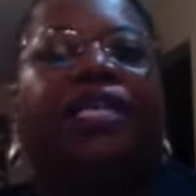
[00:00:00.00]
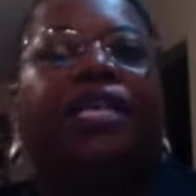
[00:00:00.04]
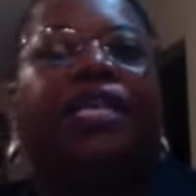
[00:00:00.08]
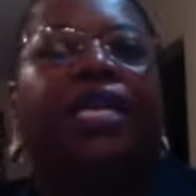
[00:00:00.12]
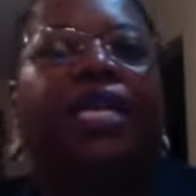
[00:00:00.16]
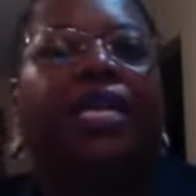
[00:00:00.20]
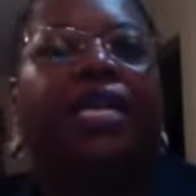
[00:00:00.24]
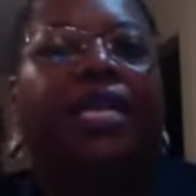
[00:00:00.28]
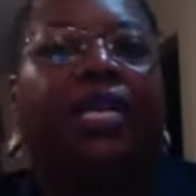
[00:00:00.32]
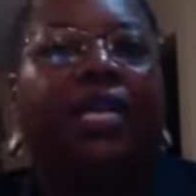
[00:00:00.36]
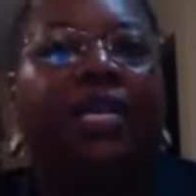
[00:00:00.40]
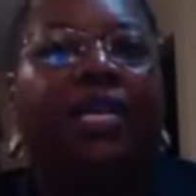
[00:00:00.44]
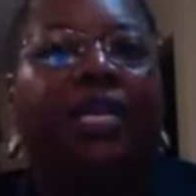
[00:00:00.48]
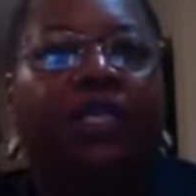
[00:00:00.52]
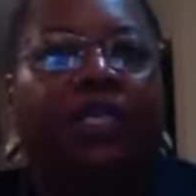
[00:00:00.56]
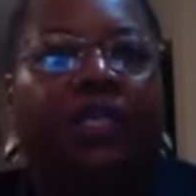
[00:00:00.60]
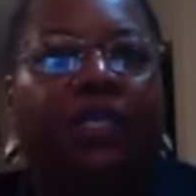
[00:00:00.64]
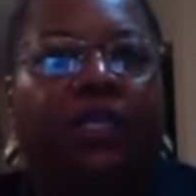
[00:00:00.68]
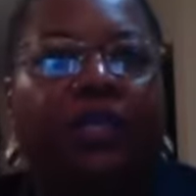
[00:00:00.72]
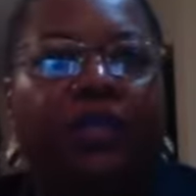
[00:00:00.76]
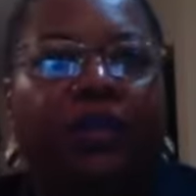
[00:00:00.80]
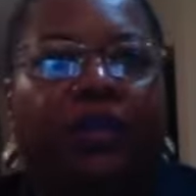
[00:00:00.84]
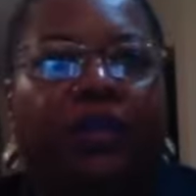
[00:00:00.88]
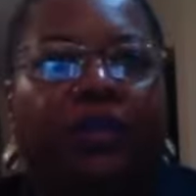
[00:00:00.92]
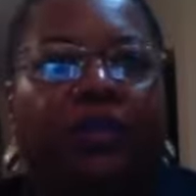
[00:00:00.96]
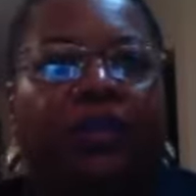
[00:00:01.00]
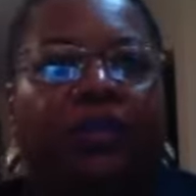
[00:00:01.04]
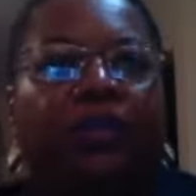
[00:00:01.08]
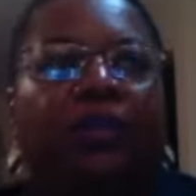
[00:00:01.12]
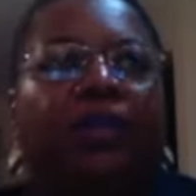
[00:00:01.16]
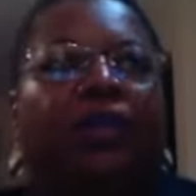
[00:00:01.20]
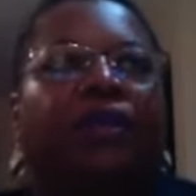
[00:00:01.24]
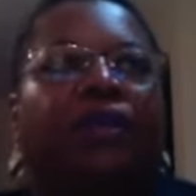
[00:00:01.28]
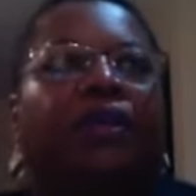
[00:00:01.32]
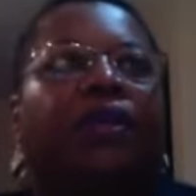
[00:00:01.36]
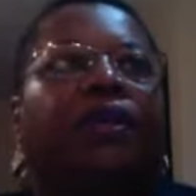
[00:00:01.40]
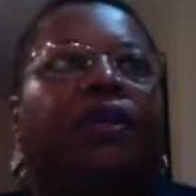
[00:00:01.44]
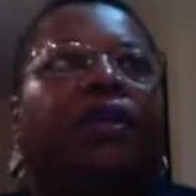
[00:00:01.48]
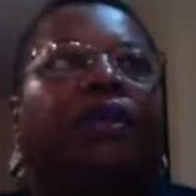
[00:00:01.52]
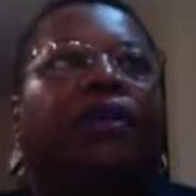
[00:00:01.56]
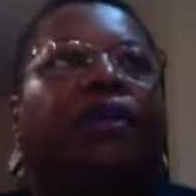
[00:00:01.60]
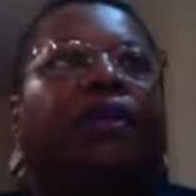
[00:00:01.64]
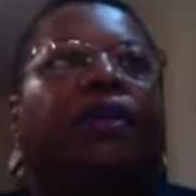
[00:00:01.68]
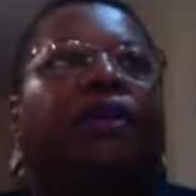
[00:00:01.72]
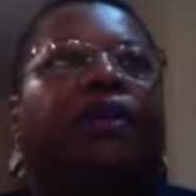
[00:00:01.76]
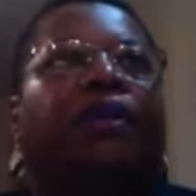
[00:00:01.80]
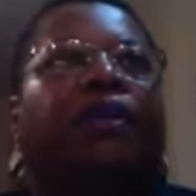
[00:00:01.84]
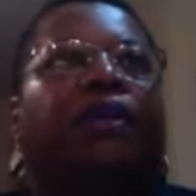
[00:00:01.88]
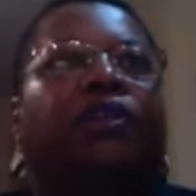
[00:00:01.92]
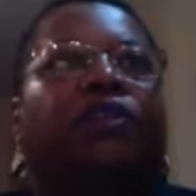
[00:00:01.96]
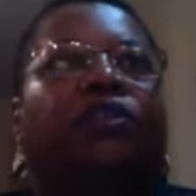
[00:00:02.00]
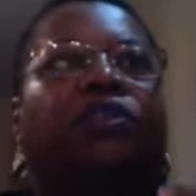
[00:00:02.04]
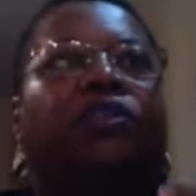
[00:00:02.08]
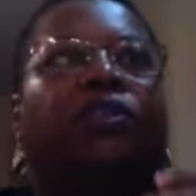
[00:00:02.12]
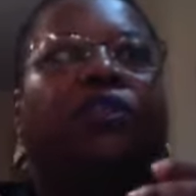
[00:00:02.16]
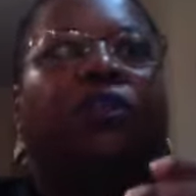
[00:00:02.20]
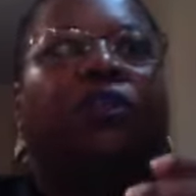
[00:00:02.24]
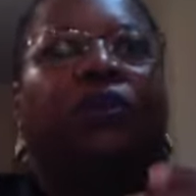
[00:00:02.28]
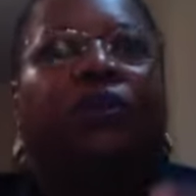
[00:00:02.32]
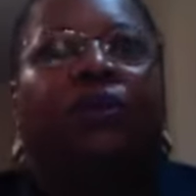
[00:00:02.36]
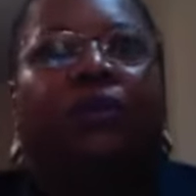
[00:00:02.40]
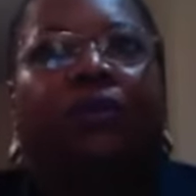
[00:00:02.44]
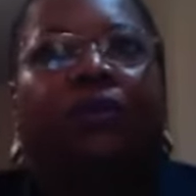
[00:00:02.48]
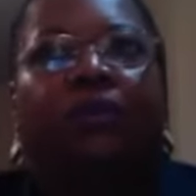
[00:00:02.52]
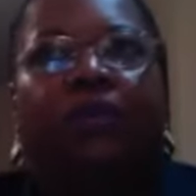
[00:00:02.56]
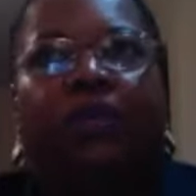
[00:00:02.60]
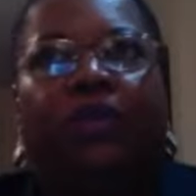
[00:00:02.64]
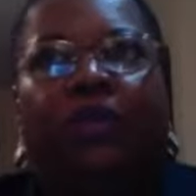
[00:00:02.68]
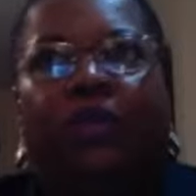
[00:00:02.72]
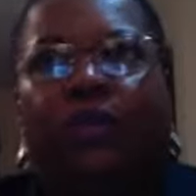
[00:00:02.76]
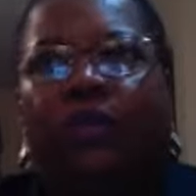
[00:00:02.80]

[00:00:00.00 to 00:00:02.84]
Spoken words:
that I need to do to